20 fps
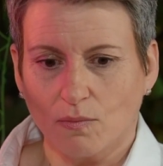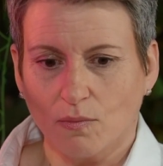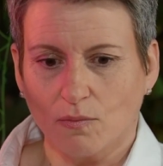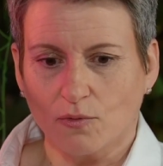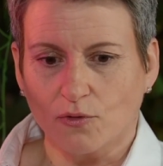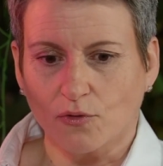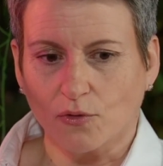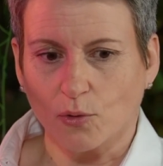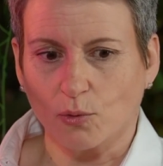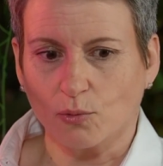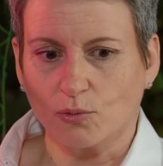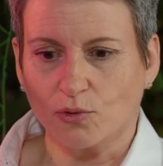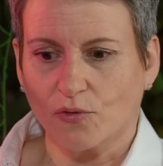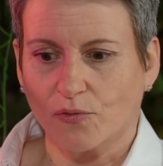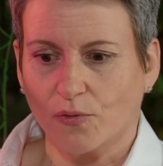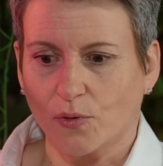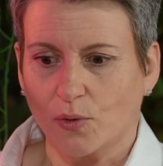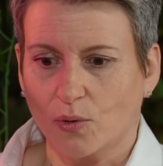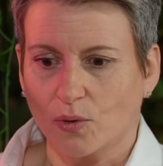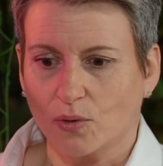schools
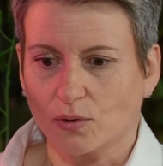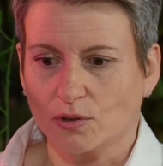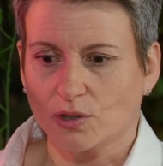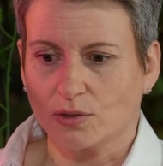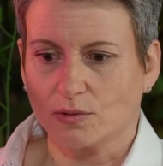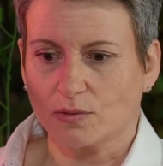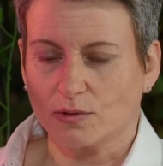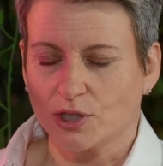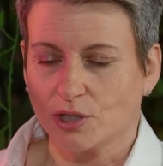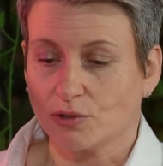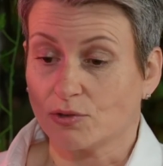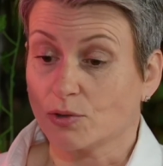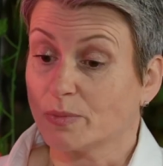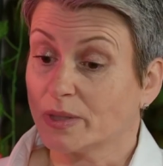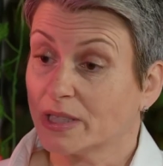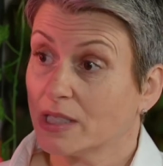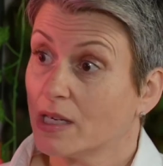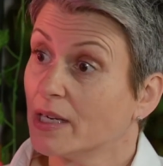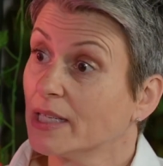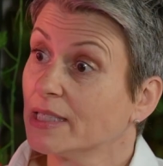for children
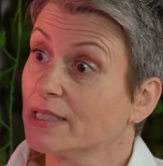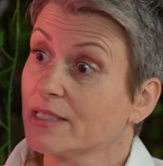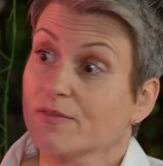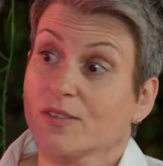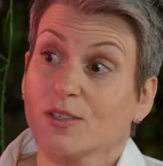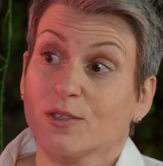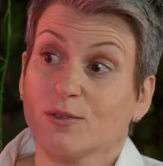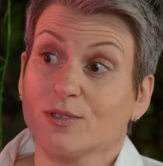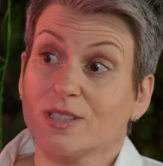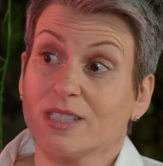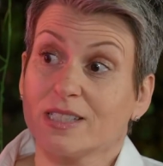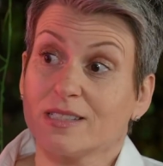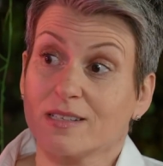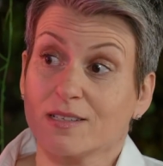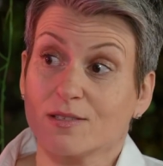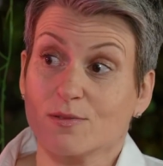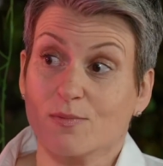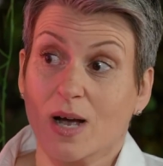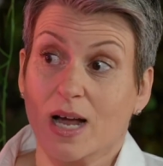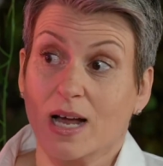with learning difficulties
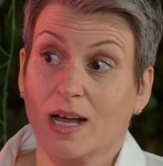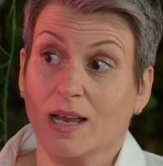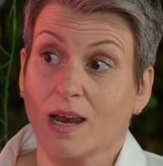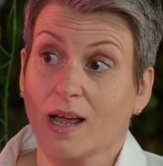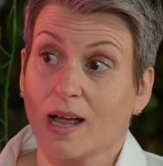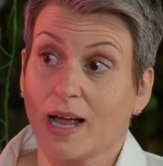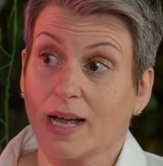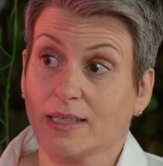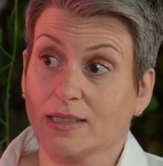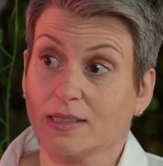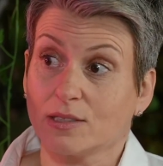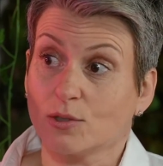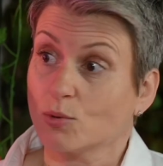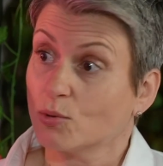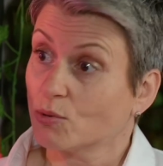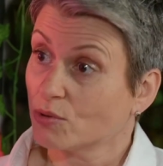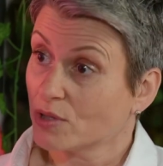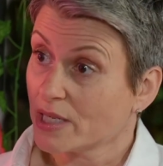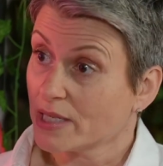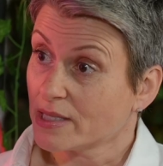as well, and
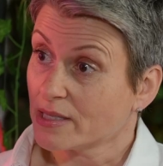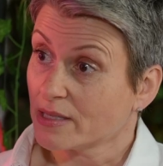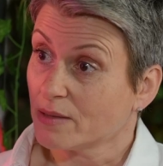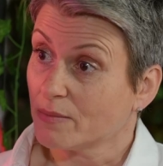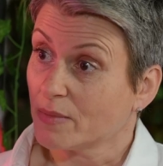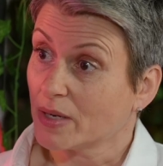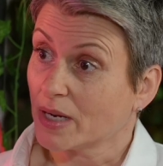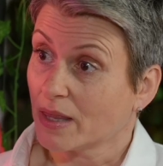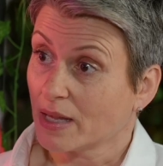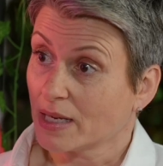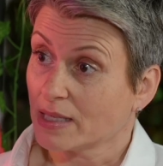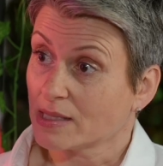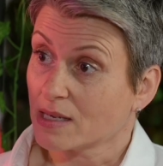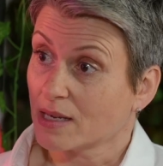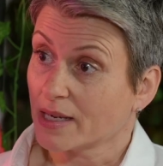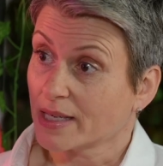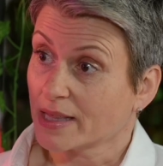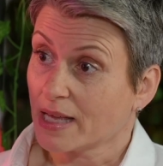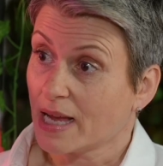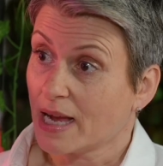autism and things
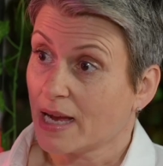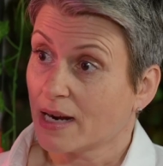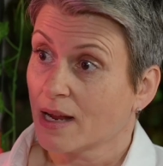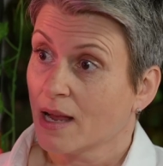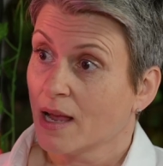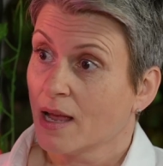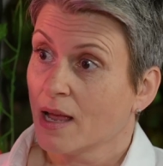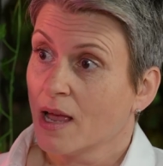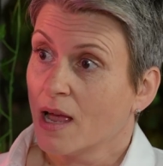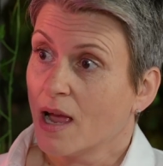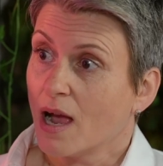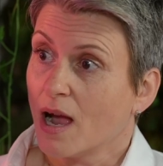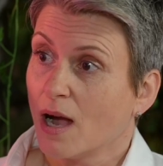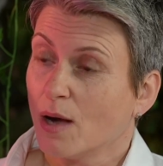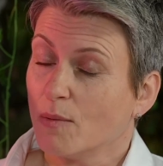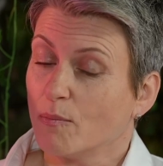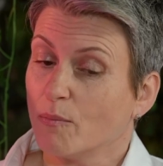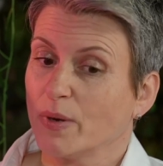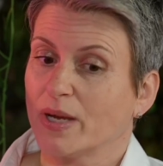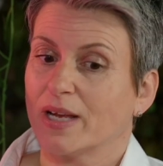like that,
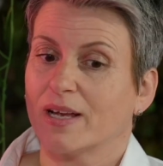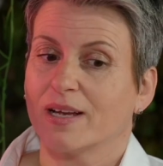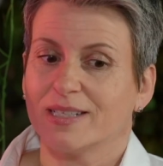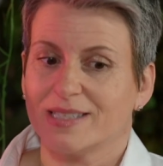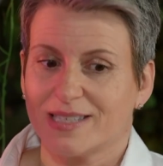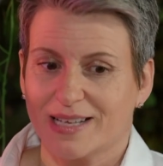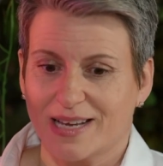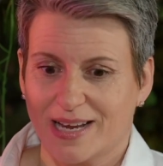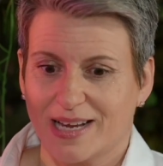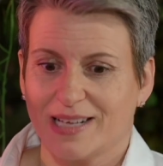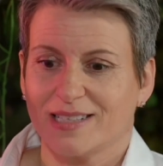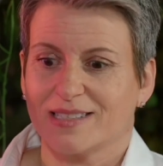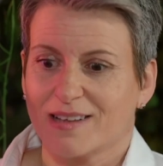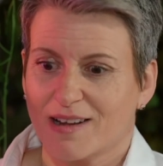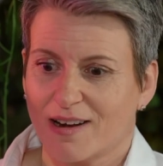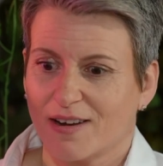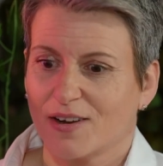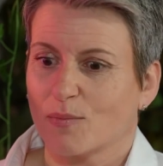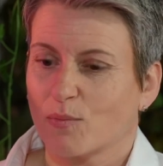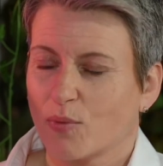because it is
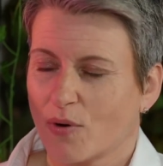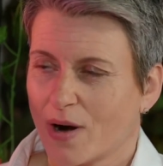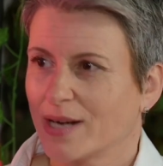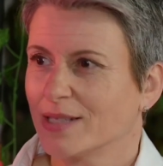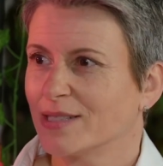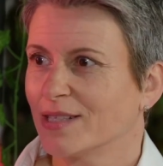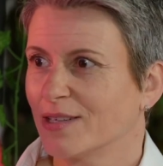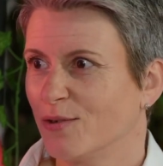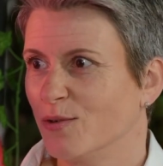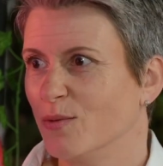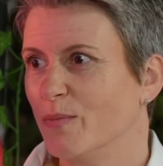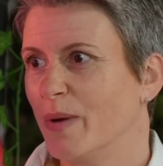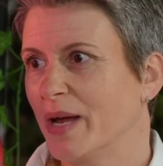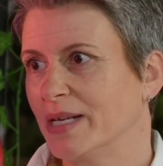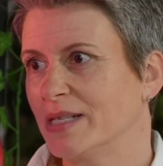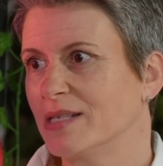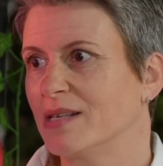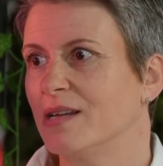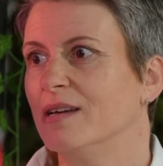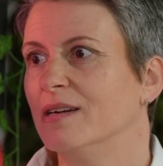kind of practical
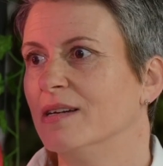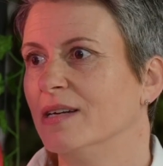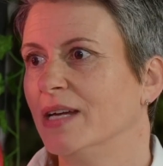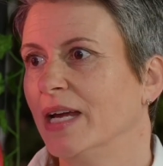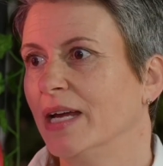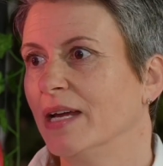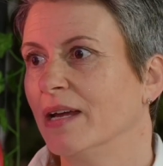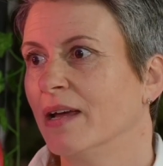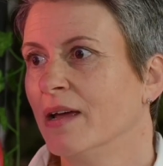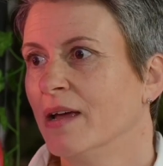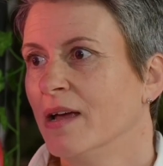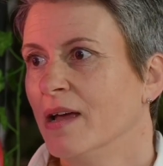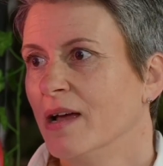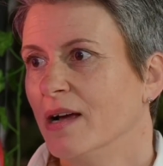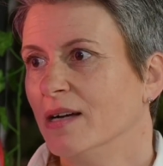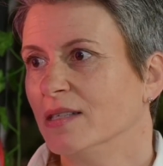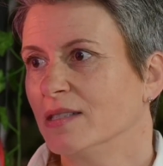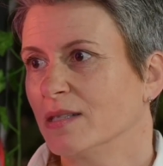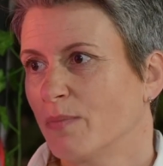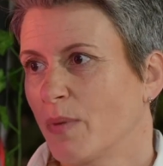based learning
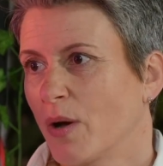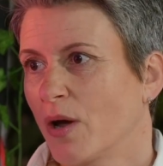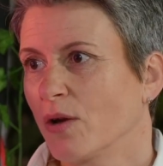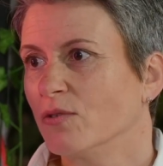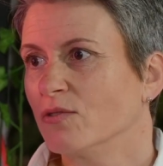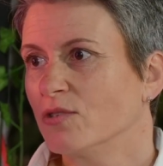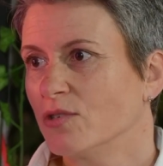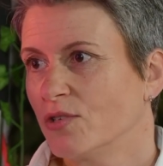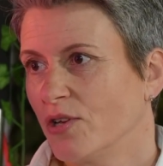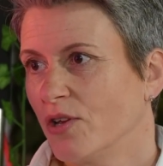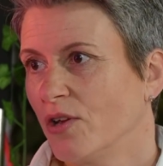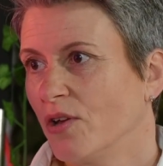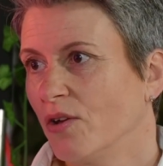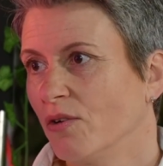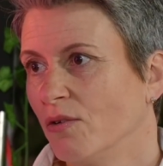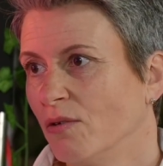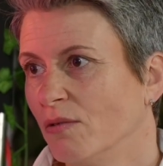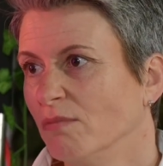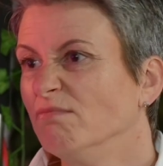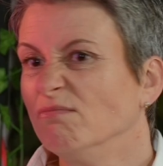as opposed
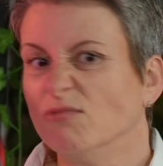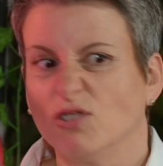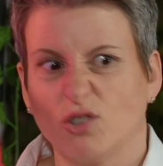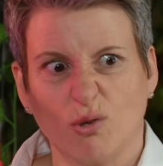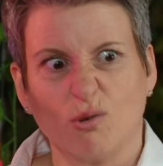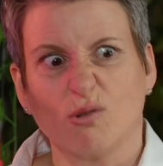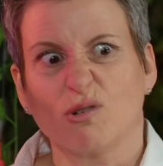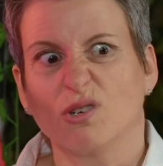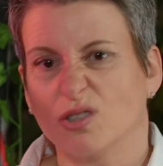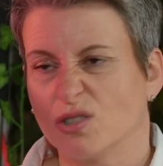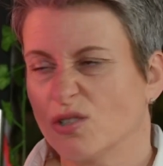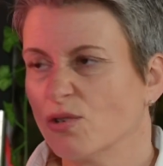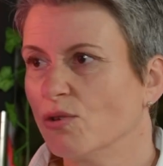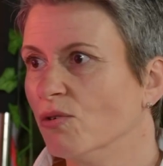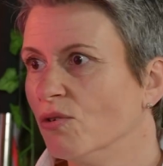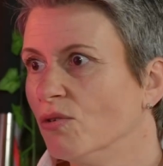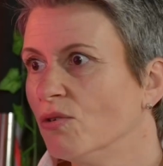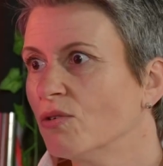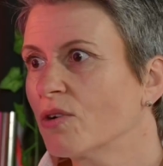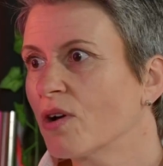to chalk and
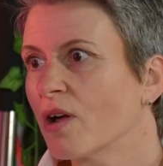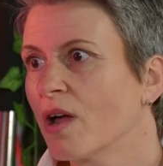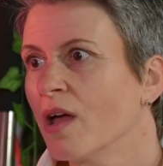talk.